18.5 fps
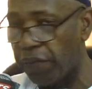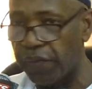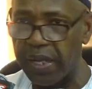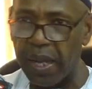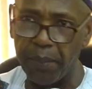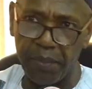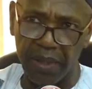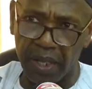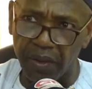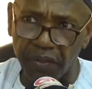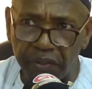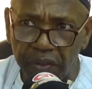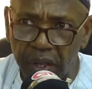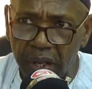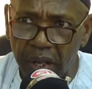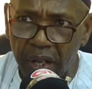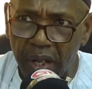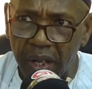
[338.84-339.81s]
of Gambians.
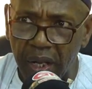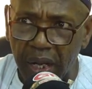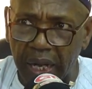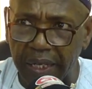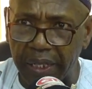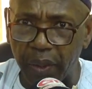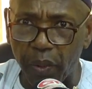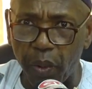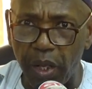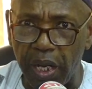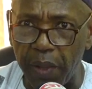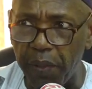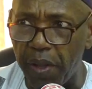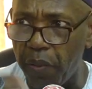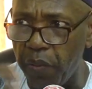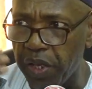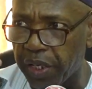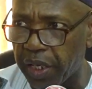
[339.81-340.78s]
And the only
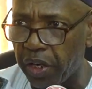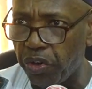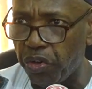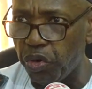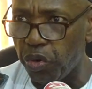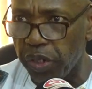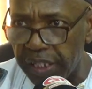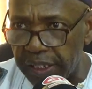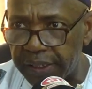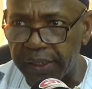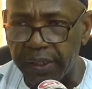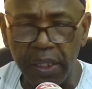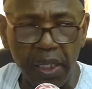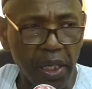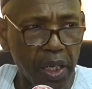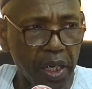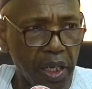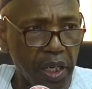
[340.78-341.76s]
way we can do this
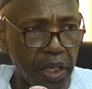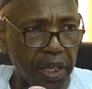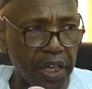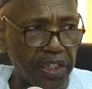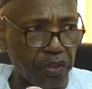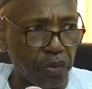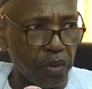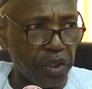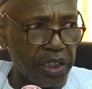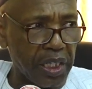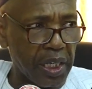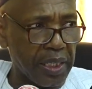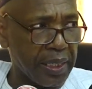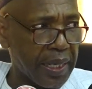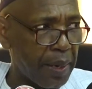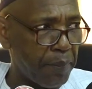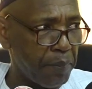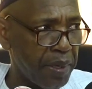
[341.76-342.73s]
is to
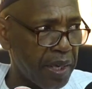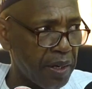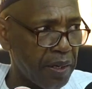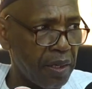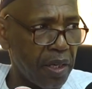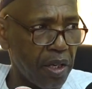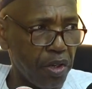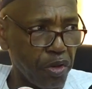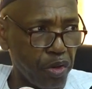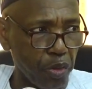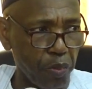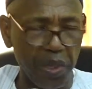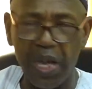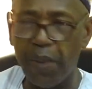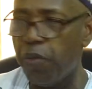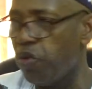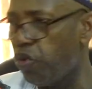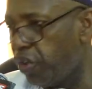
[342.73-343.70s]
train Gambian to
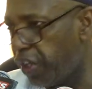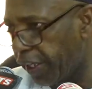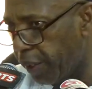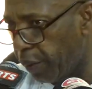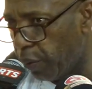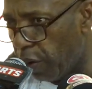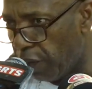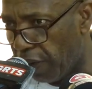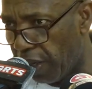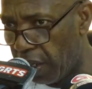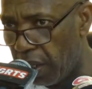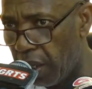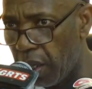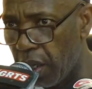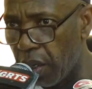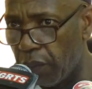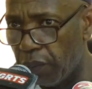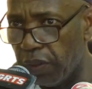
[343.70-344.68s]
be able to take it over.
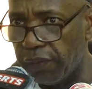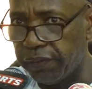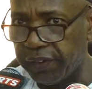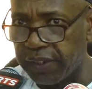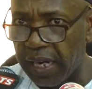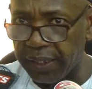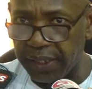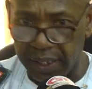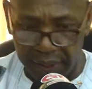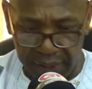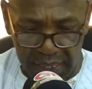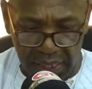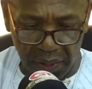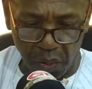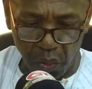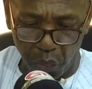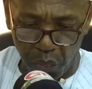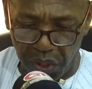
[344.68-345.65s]
We've started
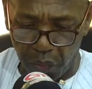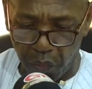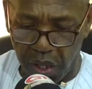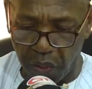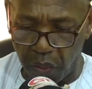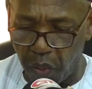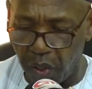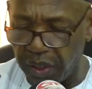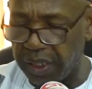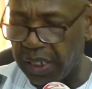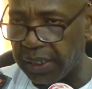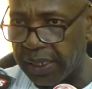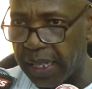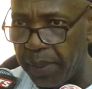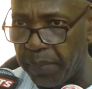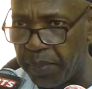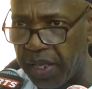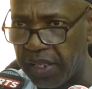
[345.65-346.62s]
that with 100
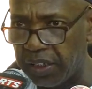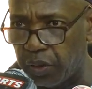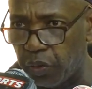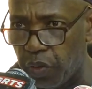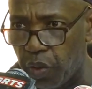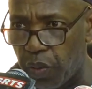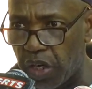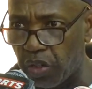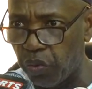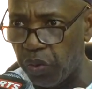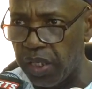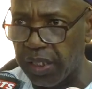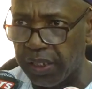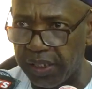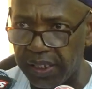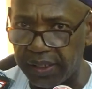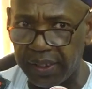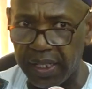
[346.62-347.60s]
Gambians. We want to
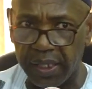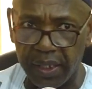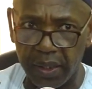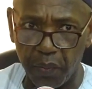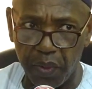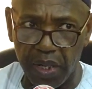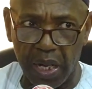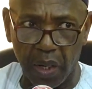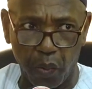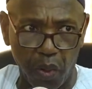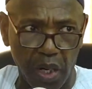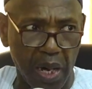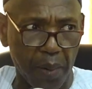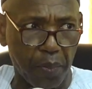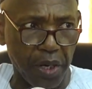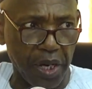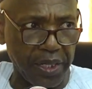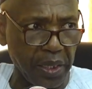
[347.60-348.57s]
increase that. We are
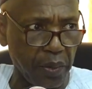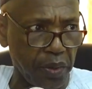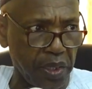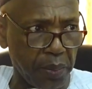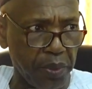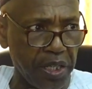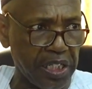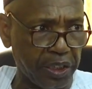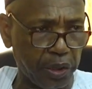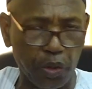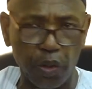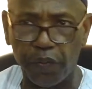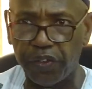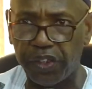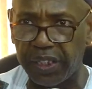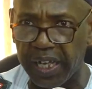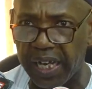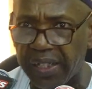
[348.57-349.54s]
collaborating with the Ministry
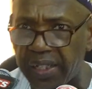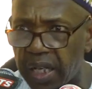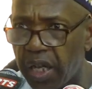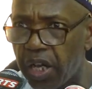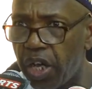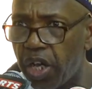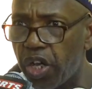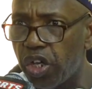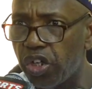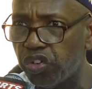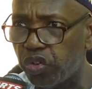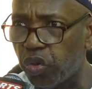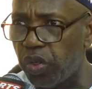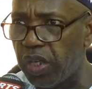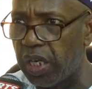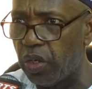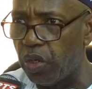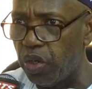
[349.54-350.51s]
of Trade
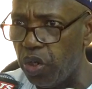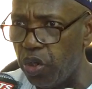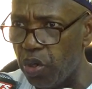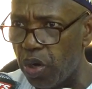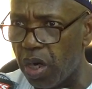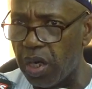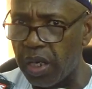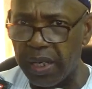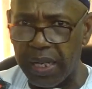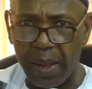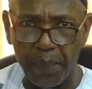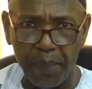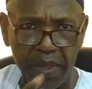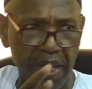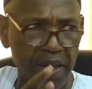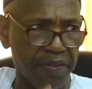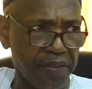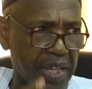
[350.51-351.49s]
so that young
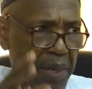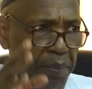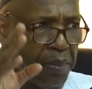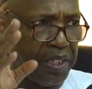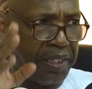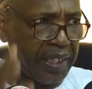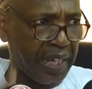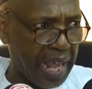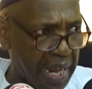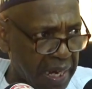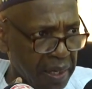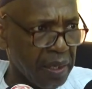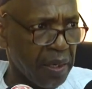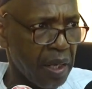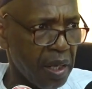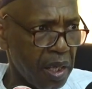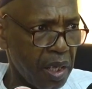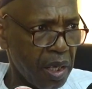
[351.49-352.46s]
Gambians can be trained